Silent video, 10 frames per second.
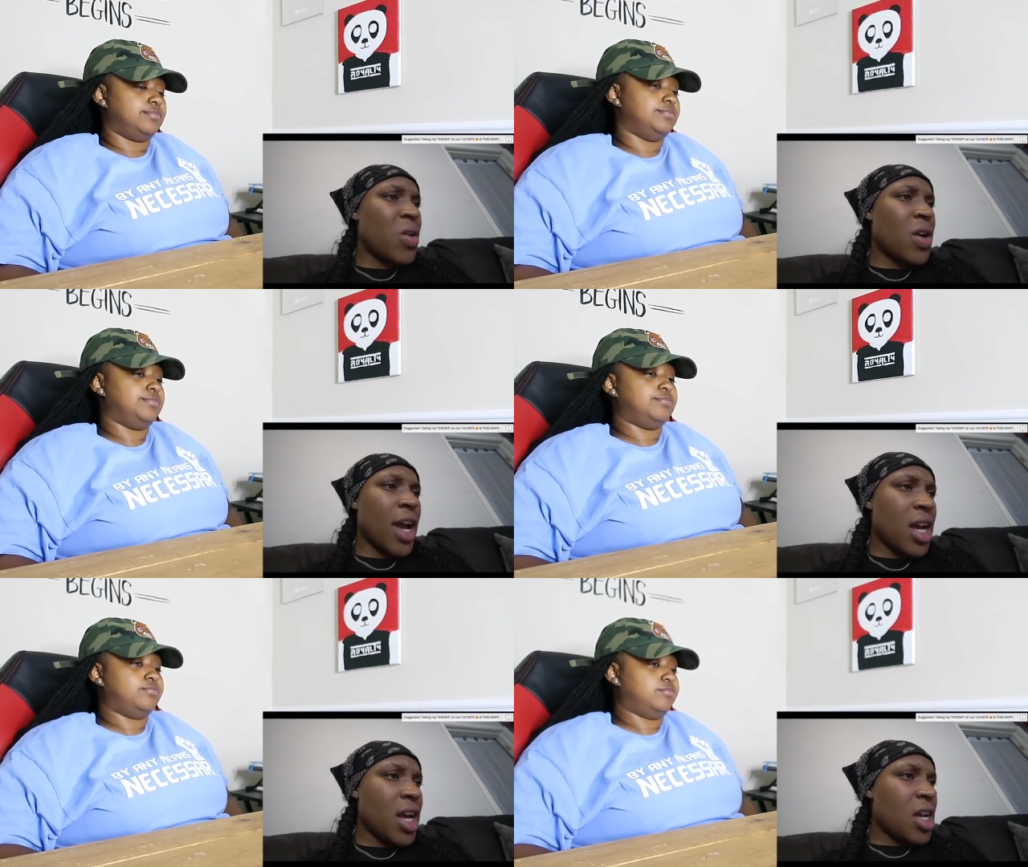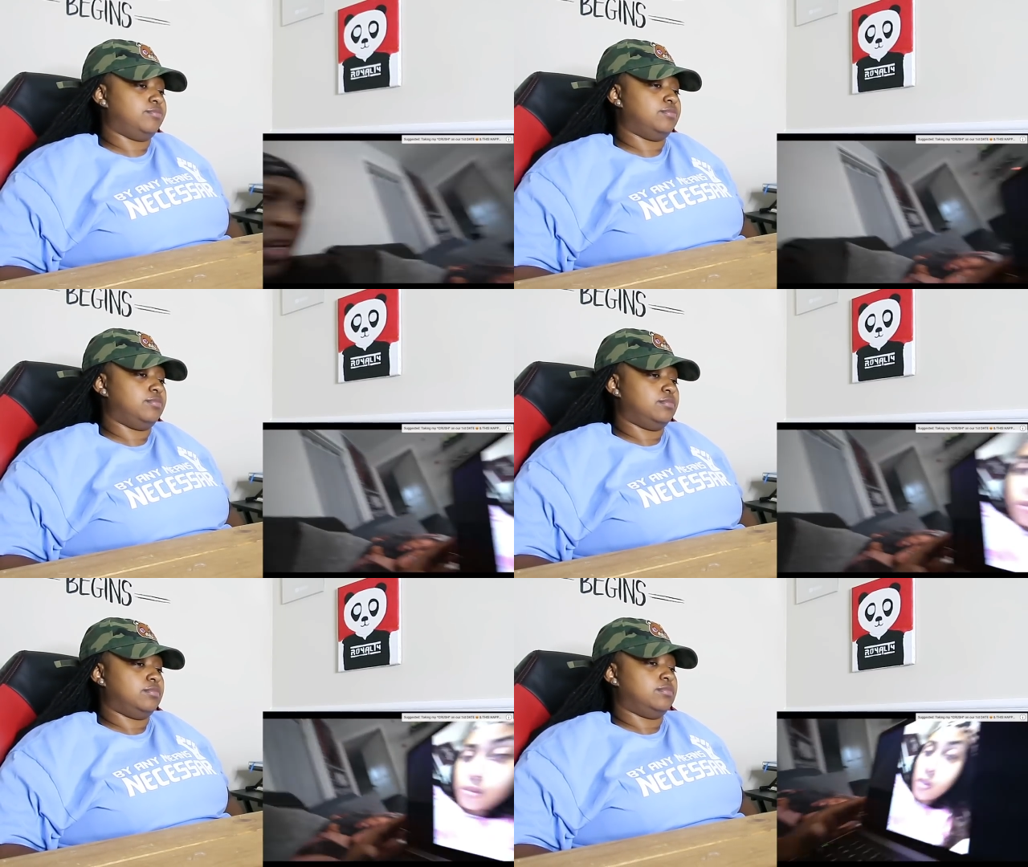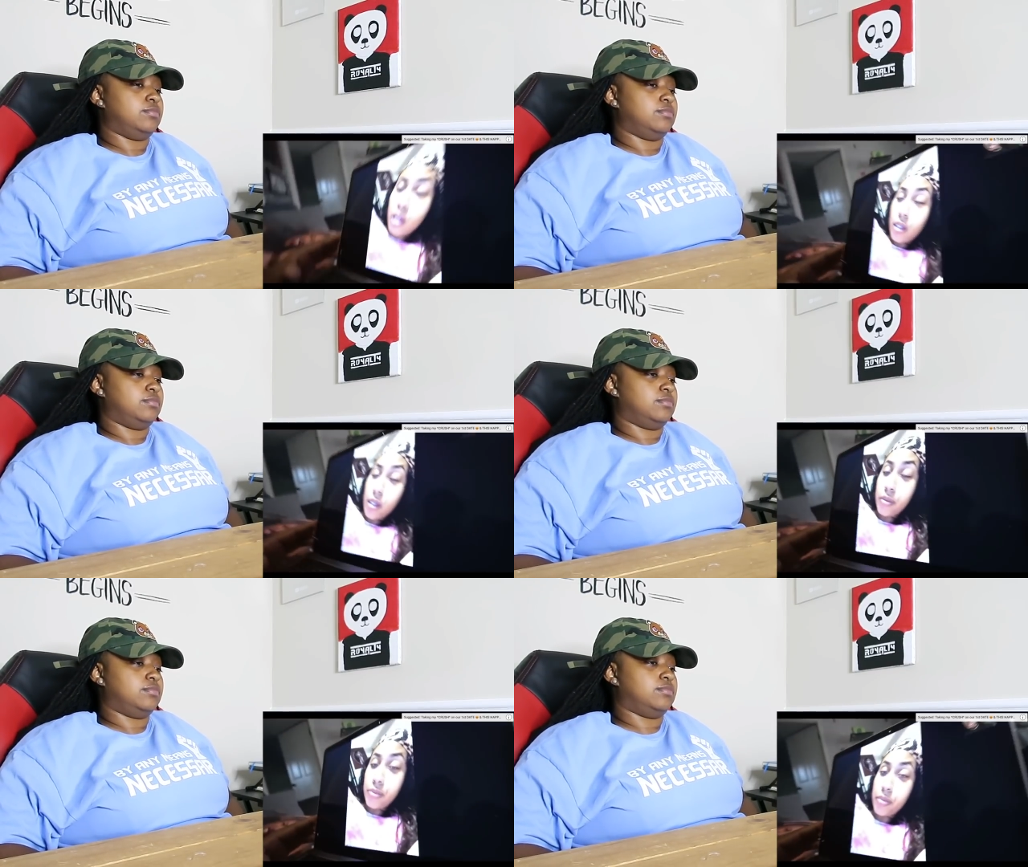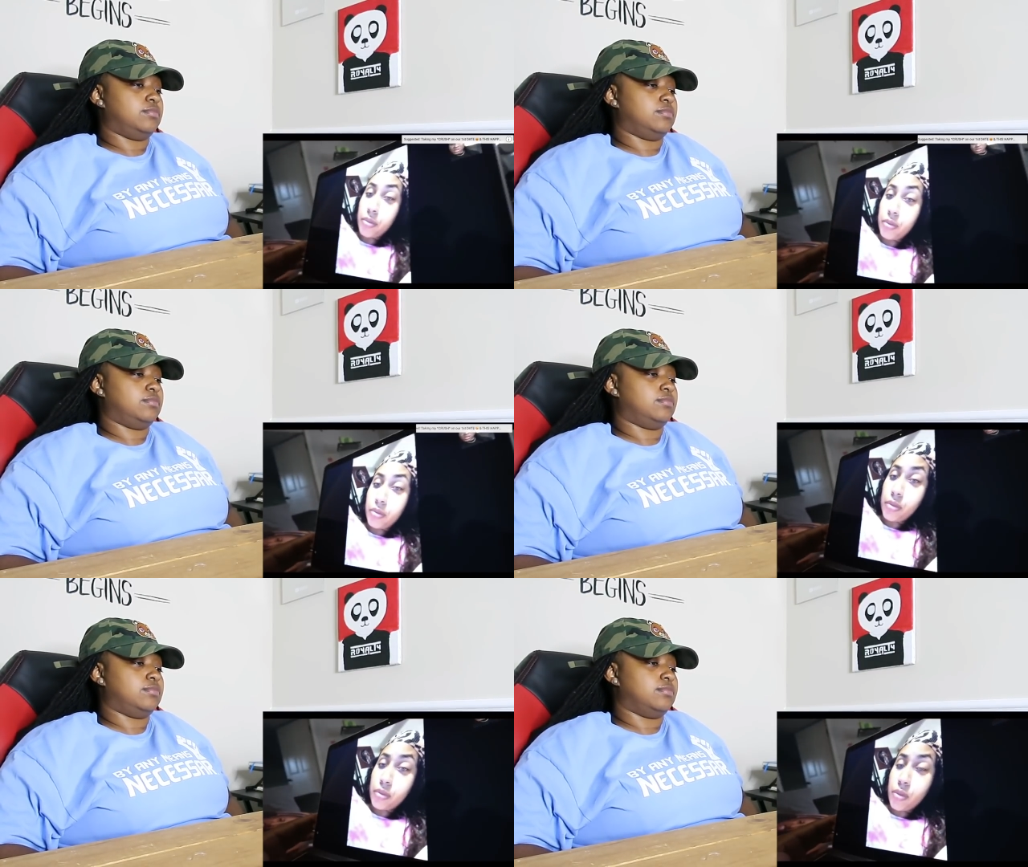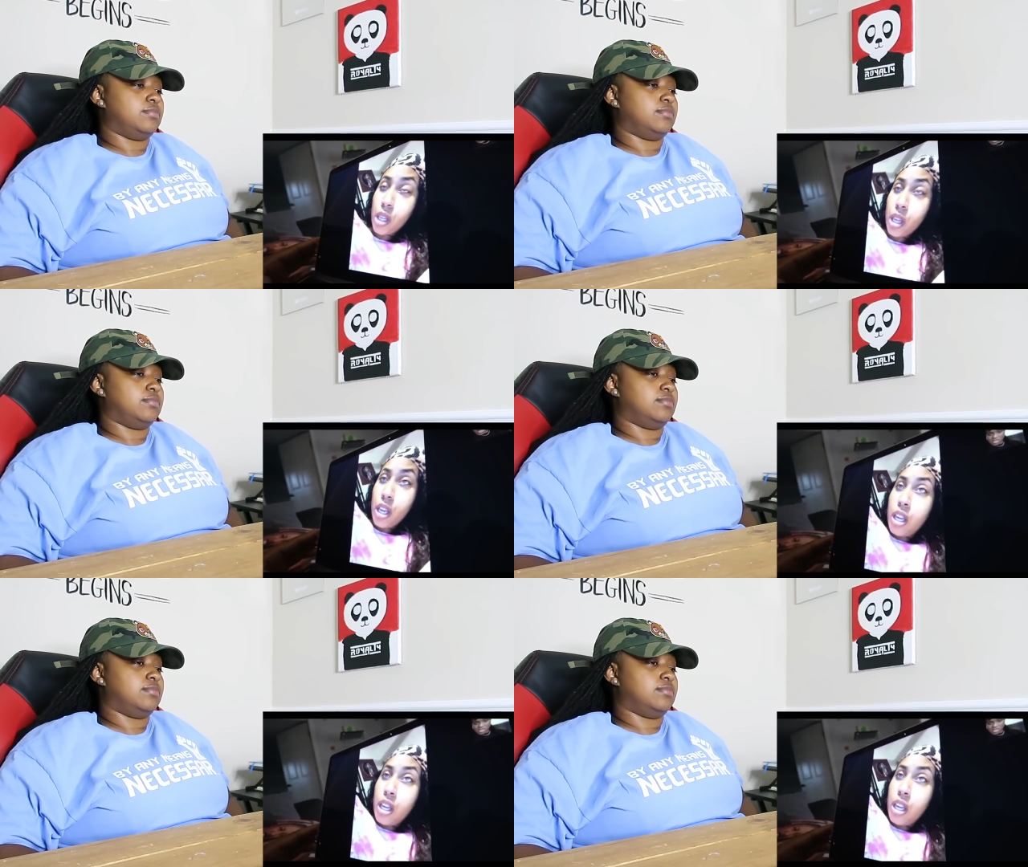Speaker 1: Okay? All right?